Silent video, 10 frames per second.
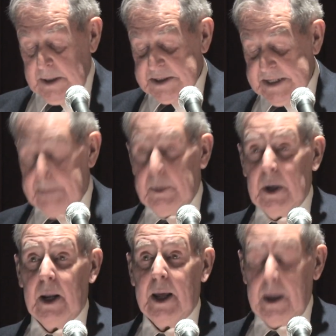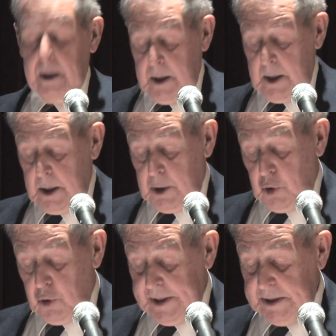seemingly,
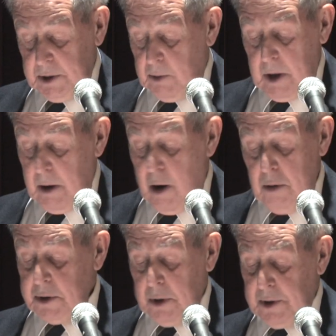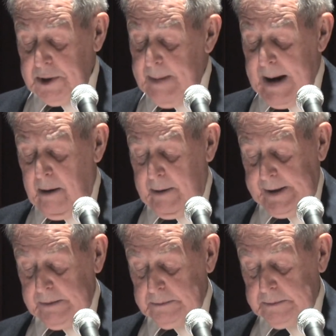according to her own daughter Mary,